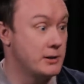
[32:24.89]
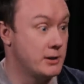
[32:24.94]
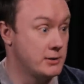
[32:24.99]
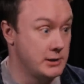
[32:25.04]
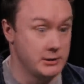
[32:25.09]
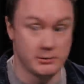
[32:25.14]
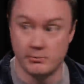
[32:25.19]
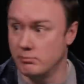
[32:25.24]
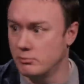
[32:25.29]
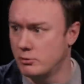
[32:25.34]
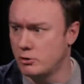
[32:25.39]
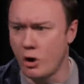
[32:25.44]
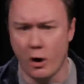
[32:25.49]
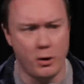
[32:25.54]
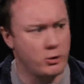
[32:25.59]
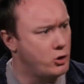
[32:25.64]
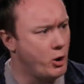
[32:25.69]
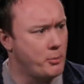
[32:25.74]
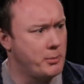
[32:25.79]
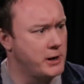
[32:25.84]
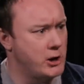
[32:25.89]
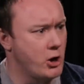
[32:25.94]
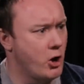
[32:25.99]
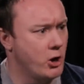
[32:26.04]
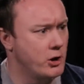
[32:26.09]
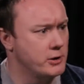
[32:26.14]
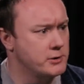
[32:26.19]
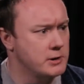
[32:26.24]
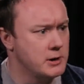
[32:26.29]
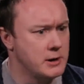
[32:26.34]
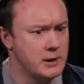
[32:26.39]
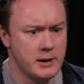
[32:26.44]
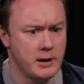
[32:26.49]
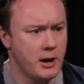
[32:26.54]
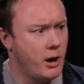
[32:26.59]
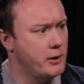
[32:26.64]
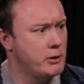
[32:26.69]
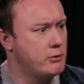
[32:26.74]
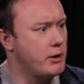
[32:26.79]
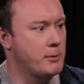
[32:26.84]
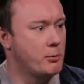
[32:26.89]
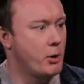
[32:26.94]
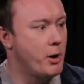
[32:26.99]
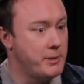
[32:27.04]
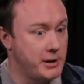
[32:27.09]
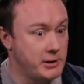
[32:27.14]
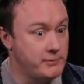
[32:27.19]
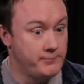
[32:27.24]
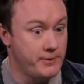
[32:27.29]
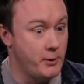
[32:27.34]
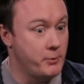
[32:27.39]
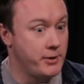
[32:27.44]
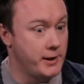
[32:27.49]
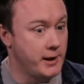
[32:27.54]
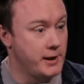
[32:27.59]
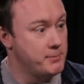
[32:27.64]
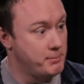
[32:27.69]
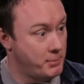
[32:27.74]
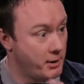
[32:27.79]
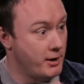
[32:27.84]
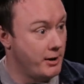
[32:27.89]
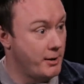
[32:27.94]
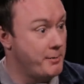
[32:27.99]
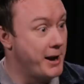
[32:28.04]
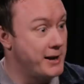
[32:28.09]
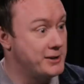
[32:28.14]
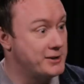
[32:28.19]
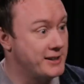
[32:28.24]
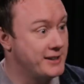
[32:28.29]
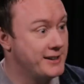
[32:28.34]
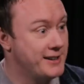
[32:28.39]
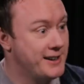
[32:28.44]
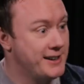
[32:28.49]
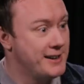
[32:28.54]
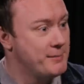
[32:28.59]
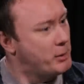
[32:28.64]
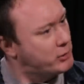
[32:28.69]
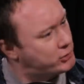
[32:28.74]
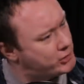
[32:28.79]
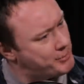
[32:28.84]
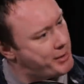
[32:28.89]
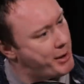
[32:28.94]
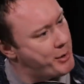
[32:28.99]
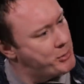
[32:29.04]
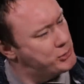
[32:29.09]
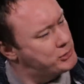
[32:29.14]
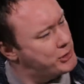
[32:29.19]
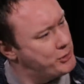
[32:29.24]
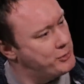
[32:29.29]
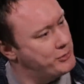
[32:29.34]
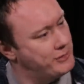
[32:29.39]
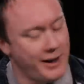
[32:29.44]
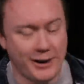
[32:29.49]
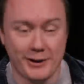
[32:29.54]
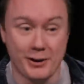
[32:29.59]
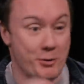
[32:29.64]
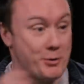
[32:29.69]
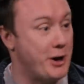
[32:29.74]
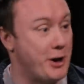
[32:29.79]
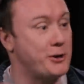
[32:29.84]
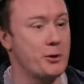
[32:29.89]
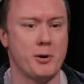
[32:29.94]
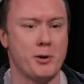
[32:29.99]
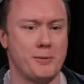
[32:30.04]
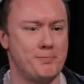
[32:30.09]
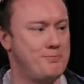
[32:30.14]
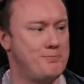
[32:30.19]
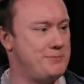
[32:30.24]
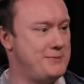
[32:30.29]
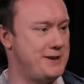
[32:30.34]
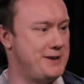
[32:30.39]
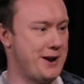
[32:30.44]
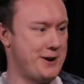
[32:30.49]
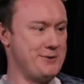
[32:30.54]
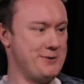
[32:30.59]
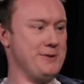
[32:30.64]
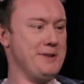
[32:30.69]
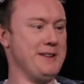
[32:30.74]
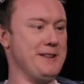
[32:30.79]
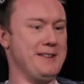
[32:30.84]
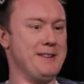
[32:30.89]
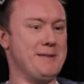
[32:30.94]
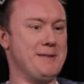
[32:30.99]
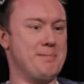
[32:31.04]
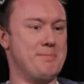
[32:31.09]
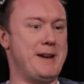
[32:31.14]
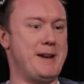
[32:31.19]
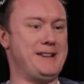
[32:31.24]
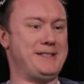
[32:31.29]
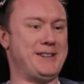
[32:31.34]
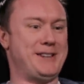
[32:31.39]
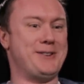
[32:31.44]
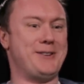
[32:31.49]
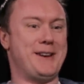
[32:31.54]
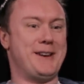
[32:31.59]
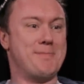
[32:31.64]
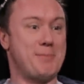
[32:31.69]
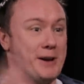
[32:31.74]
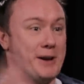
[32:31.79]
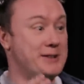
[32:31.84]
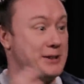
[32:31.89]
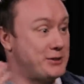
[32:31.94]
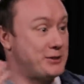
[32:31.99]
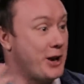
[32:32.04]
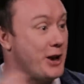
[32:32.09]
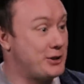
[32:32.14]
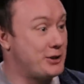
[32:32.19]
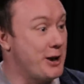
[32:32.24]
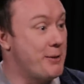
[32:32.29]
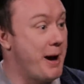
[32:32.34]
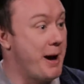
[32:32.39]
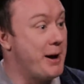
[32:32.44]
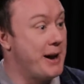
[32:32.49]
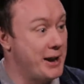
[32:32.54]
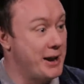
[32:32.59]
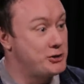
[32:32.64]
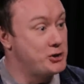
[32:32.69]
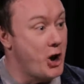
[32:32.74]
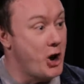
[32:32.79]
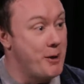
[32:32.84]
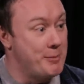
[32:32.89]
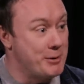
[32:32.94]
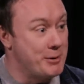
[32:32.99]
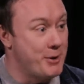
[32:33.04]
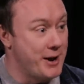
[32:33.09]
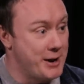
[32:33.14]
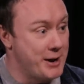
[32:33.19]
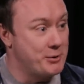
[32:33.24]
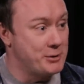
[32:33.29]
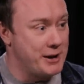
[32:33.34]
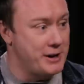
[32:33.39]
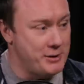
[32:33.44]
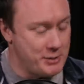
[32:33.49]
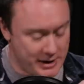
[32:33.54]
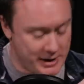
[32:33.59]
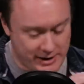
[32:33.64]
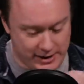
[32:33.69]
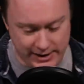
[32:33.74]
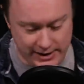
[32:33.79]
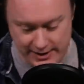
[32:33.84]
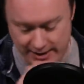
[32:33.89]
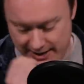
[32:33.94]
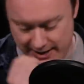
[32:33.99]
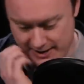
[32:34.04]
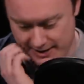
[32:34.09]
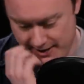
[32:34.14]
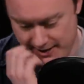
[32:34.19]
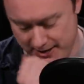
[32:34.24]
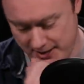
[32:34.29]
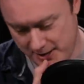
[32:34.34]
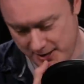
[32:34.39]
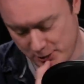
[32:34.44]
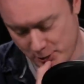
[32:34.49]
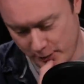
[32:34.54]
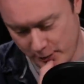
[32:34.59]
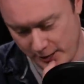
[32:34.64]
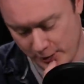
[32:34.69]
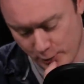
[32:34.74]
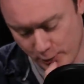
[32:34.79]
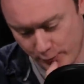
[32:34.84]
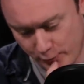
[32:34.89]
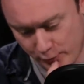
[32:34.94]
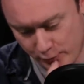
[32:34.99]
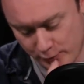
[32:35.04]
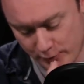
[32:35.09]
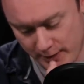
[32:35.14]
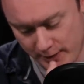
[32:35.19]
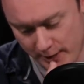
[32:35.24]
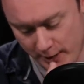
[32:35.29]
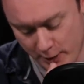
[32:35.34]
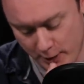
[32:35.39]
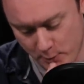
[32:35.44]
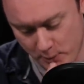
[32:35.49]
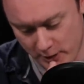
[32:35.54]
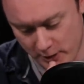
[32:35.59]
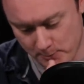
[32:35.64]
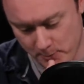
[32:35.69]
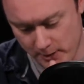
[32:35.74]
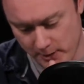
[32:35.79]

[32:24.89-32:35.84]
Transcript: Yeah, I was going to ask com- what, what he was like. Yeah, oh, yeah. incredible. I mean, he's filthy, but I mean, right, yeah, yeah. But somehow it was like, I don't, I don't want to, you know, no, no, me to it. But just somehow in a charming way, it was he he he, he, sort, he sort of tread that line quite nice.